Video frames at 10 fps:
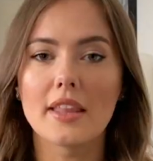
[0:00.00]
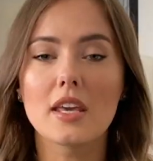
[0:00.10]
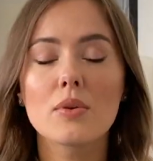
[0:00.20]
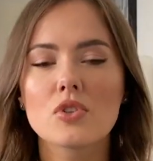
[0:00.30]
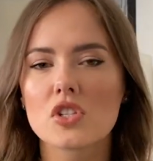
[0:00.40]
I
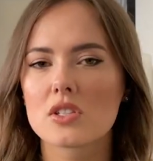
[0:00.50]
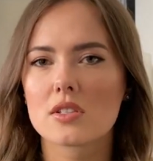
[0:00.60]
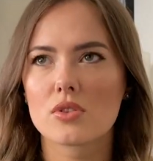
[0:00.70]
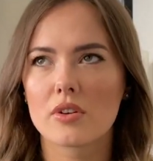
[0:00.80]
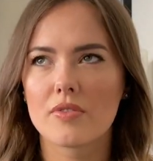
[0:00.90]
think it was
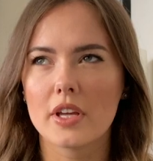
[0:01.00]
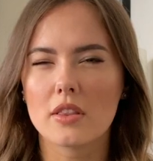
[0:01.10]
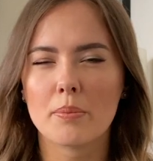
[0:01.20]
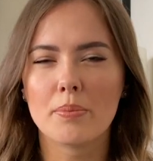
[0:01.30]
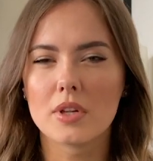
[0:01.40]
just sort of
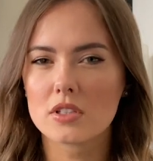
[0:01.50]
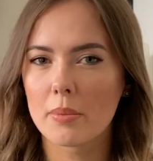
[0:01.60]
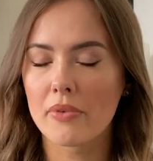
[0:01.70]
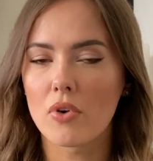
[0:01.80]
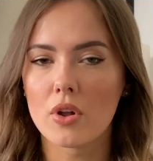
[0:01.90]
like the
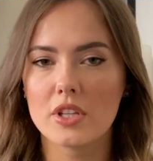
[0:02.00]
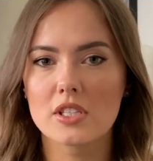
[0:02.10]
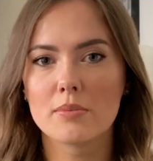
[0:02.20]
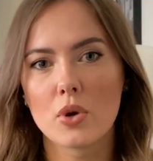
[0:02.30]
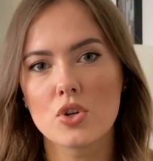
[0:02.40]
buildup of all
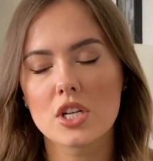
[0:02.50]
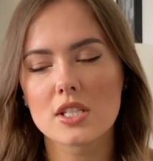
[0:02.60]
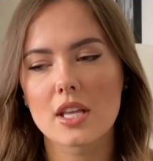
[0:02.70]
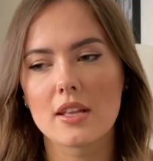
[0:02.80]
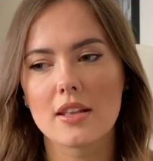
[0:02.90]
these
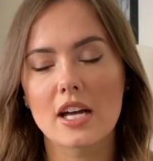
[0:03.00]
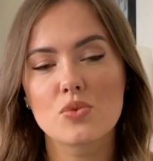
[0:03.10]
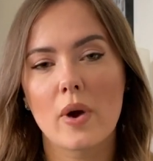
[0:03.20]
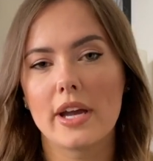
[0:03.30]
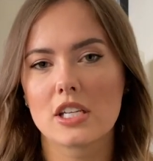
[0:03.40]
emotions, and
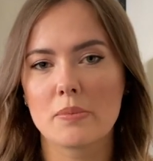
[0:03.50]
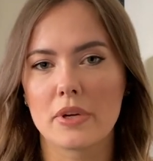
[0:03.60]
that's why I